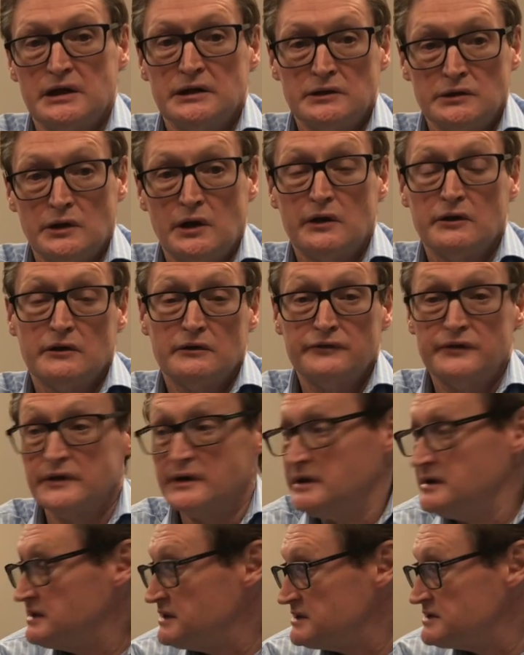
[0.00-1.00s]
a lot of the
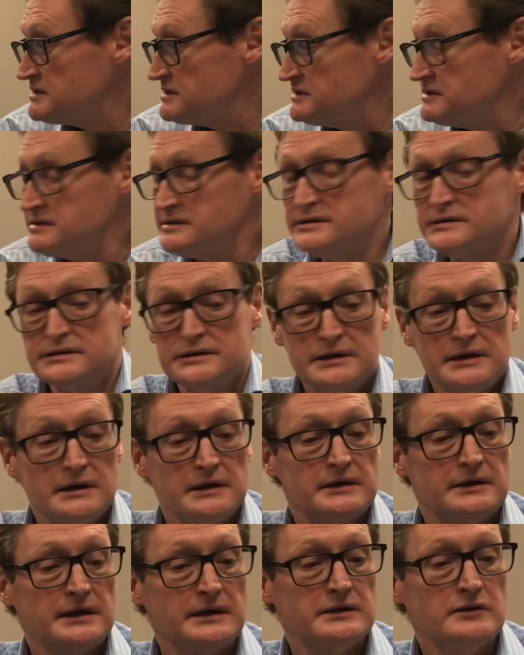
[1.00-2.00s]
conditions
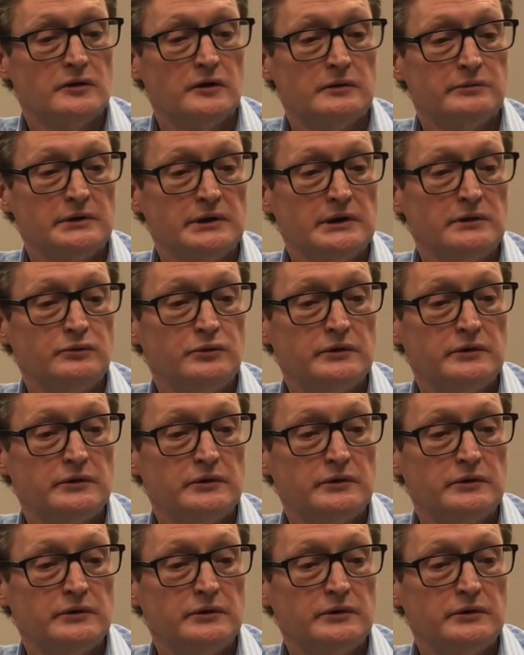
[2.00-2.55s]
that normally